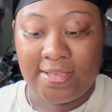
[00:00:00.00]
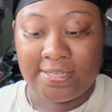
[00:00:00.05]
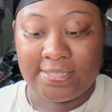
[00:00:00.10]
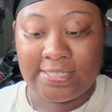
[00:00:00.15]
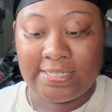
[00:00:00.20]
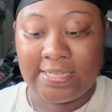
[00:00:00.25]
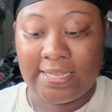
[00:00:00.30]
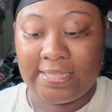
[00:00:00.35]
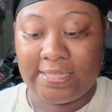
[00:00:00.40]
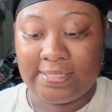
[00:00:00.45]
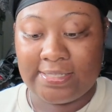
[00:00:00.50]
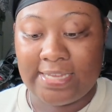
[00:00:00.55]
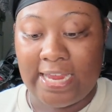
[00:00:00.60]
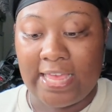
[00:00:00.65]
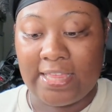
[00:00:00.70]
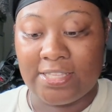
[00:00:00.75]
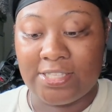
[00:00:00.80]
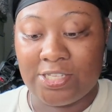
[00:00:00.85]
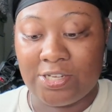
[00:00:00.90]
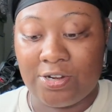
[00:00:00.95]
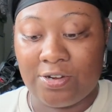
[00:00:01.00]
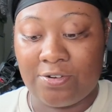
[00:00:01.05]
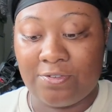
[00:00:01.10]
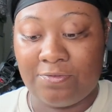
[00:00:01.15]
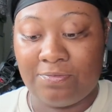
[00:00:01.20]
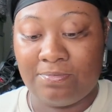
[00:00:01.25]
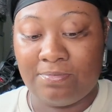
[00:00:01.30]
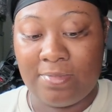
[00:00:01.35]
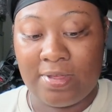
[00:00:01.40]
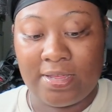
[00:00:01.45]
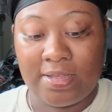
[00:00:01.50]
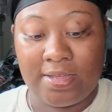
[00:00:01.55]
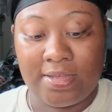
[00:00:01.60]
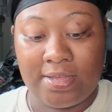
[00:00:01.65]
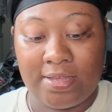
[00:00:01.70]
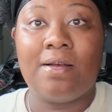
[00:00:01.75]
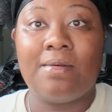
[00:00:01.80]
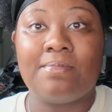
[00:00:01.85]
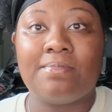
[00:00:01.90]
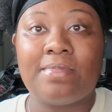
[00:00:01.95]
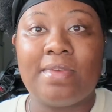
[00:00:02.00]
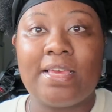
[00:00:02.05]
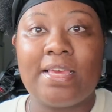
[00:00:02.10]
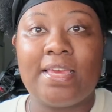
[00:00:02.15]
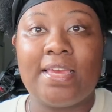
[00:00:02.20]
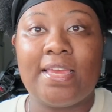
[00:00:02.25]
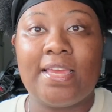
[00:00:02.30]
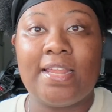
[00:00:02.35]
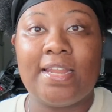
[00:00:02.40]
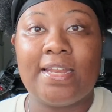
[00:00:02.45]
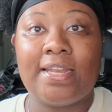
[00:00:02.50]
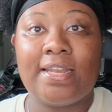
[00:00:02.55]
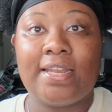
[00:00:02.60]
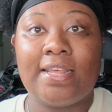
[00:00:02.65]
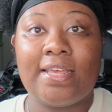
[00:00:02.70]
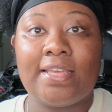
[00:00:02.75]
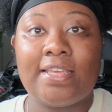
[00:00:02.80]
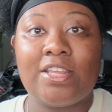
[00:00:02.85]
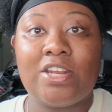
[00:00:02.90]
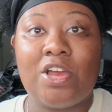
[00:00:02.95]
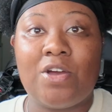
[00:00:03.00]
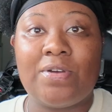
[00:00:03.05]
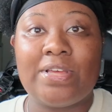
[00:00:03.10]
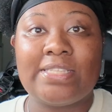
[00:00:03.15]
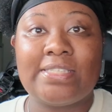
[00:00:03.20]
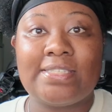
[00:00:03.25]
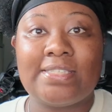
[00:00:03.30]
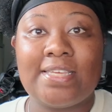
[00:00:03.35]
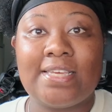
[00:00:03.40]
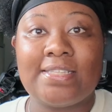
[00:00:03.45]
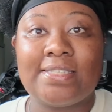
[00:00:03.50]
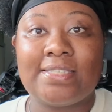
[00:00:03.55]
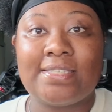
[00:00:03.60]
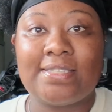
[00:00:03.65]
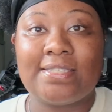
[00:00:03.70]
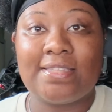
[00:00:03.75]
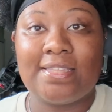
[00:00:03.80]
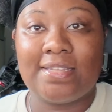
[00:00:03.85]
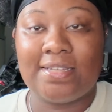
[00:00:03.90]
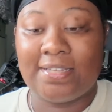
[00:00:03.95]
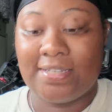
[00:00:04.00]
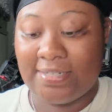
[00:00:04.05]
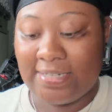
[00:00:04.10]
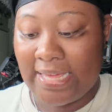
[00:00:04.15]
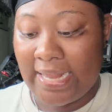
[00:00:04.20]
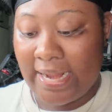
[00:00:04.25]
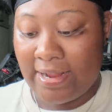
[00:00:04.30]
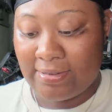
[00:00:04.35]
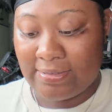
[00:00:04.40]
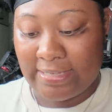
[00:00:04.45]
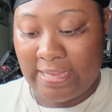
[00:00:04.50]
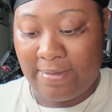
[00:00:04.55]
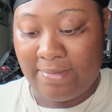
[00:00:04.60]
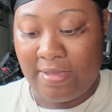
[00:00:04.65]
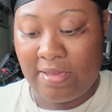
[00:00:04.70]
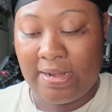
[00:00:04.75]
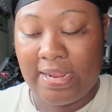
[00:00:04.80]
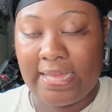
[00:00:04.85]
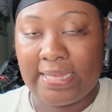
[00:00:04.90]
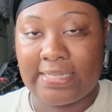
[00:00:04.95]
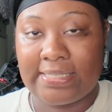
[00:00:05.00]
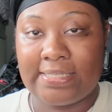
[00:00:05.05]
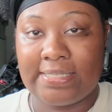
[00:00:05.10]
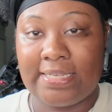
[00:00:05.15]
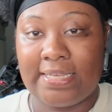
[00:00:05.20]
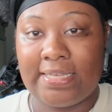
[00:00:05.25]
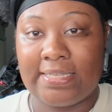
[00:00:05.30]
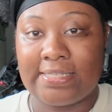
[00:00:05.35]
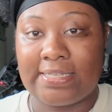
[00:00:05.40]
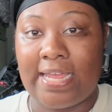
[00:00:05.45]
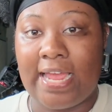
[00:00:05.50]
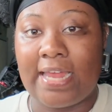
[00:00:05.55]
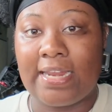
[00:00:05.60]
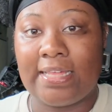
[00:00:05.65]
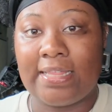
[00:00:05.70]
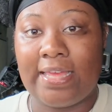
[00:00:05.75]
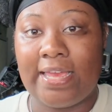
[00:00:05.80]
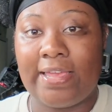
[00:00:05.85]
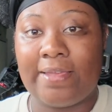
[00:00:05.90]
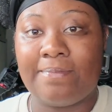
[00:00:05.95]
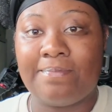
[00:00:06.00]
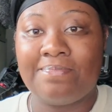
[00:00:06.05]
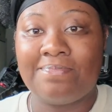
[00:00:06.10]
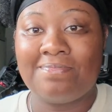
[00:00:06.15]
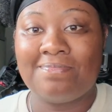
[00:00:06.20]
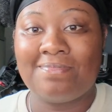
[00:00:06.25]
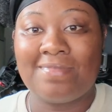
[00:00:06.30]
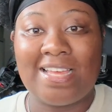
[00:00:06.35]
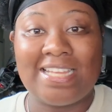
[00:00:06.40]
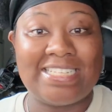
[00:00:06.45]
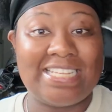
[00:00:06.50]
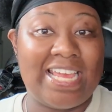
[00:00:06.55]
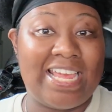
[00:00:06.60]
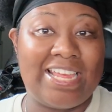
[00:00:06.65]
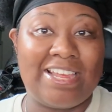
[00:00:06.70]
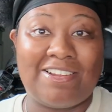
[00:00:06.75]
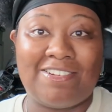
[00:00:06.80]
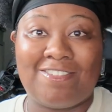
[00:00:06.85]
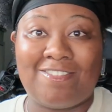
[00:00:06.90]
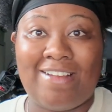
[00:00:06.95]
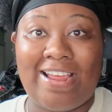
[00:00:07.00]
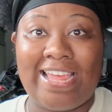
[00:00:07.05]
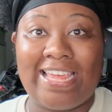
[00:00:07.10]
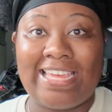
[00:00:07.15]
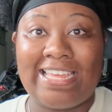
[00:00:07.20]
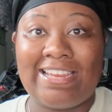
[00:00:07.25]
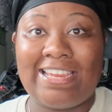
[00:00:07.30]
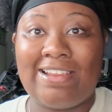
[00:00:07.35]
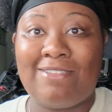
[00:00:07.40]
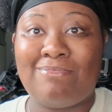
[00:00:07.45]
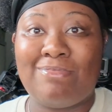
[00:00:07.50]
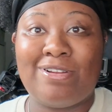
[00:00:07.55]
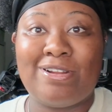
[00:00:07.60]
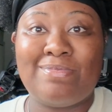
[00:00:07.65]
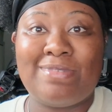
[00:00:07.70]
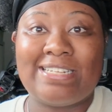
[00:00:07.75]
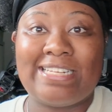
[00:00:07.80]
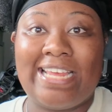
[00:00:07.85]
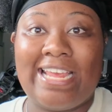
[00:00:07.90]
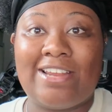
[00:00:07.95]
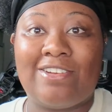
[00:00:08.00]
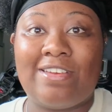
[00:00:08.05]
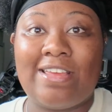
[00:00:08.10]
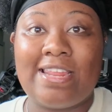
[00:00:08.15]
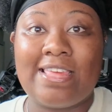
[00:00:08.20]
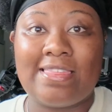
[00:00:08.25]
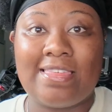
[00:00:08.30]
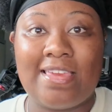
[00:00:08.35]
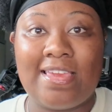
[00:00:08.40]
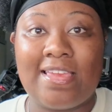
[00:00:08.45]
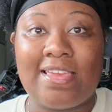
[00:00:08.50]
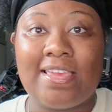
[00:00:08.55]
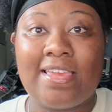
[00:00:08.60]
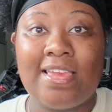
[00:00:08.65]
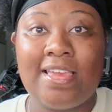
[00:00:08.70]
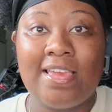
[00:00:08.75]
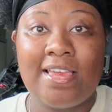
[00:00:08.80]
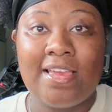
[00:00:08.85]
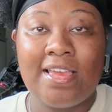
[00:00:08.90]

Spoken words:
silencer, and it's the Dead Air Sandman X is kind of like a tank, right? It can pretty much handle anything